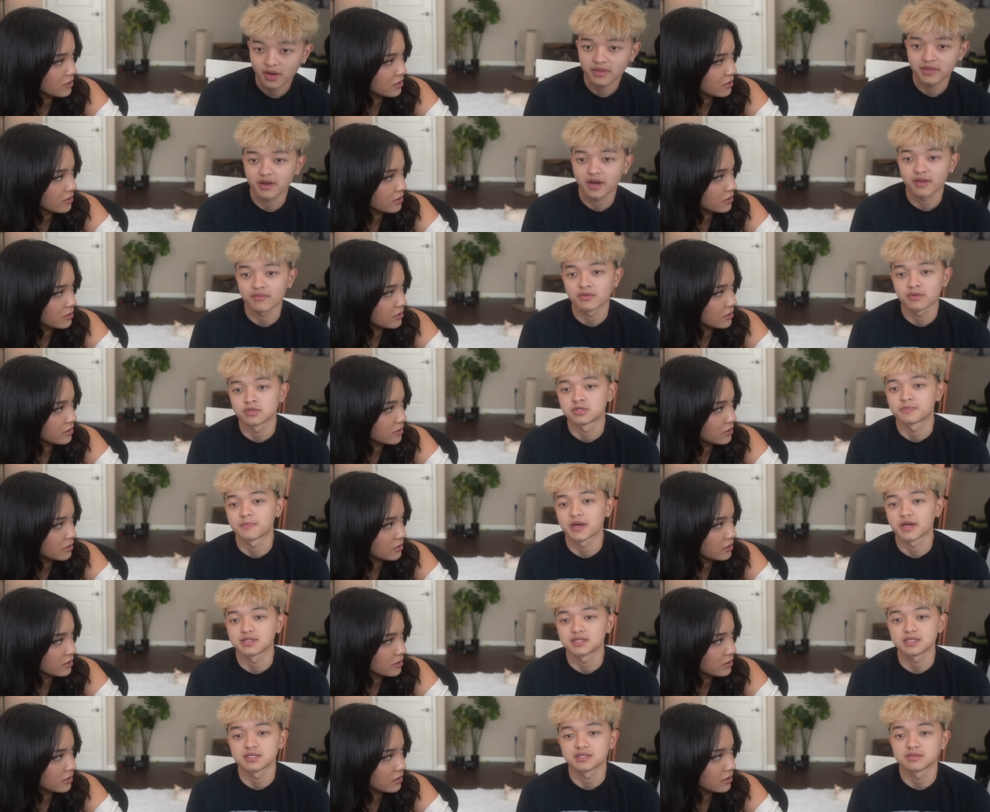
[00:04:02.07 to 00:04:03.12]
Speaker 1: have the spicy
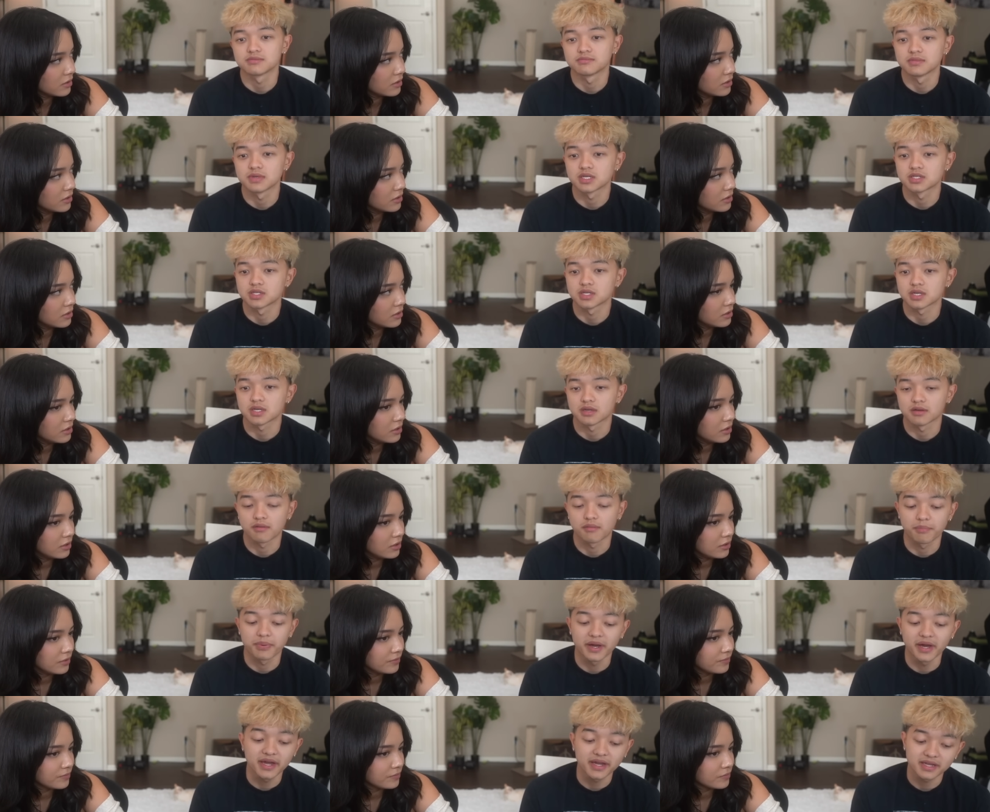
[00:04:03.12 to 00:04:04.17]
McChicken.
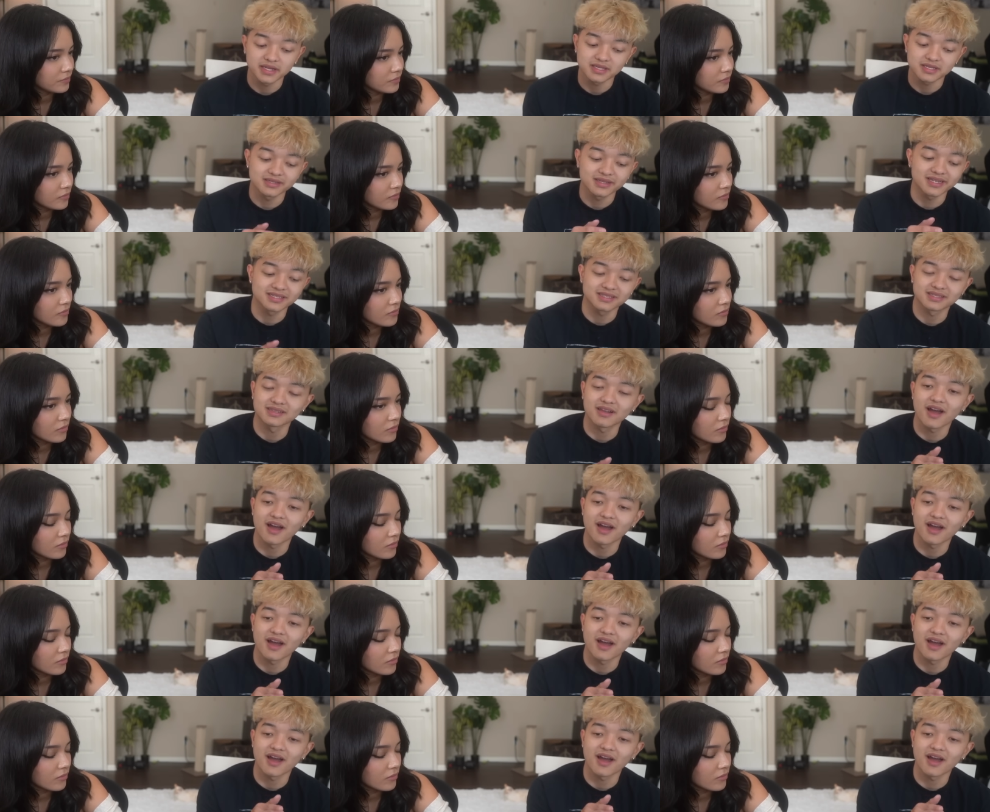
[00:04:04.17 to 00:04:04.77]
But this is not